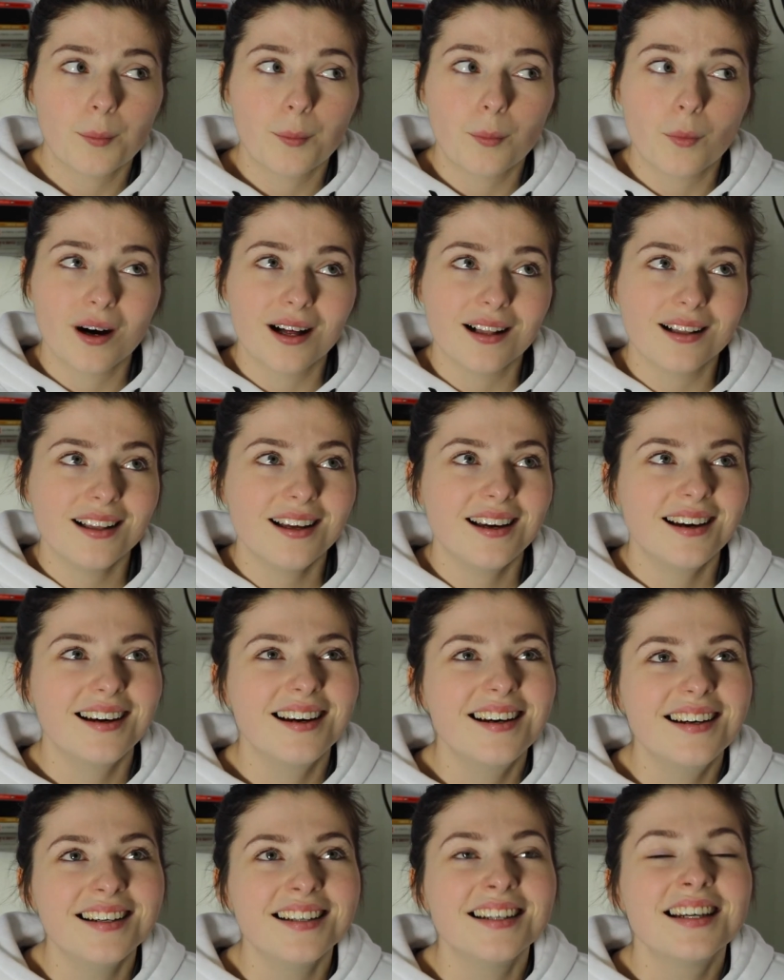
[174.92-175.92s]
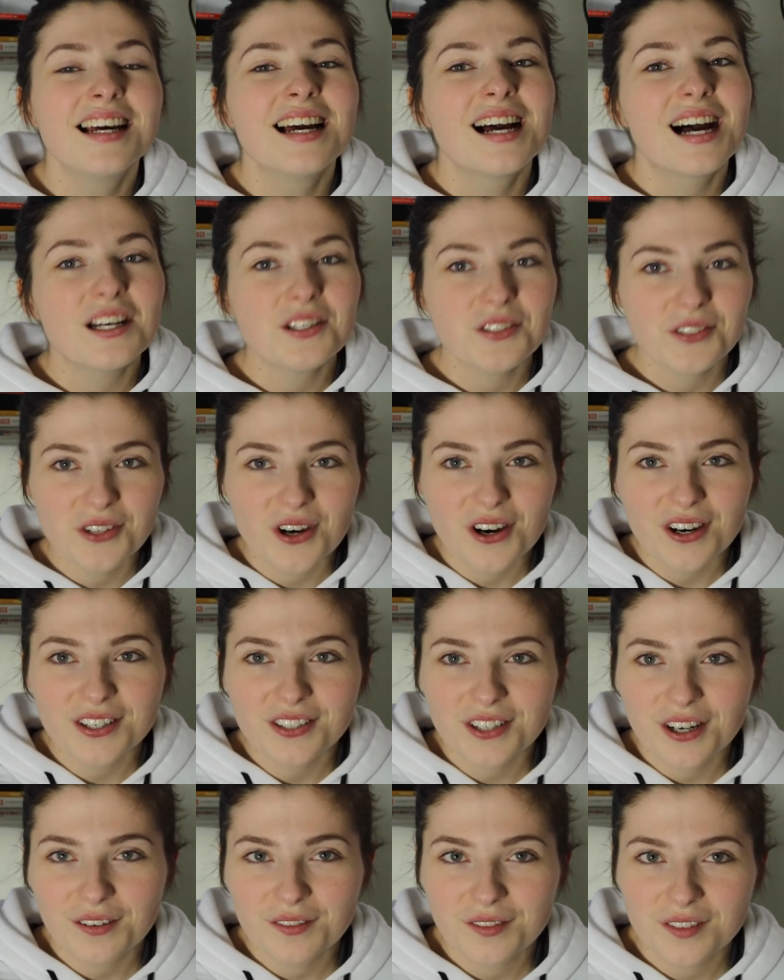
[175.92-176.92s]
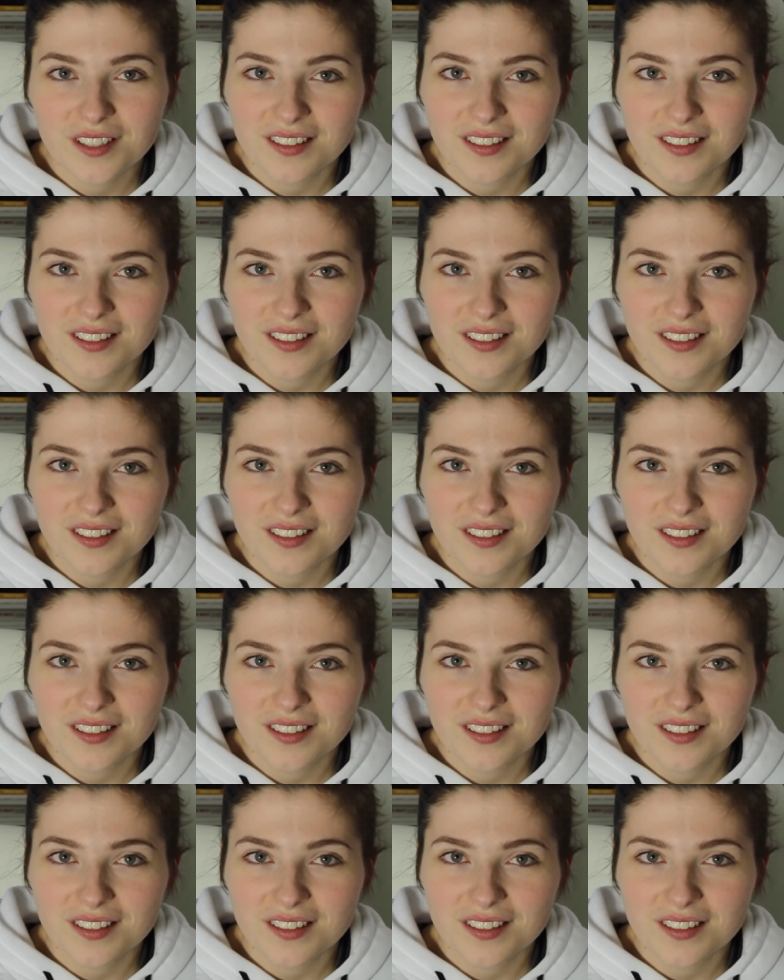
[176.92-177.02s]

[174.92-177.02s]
well, I started off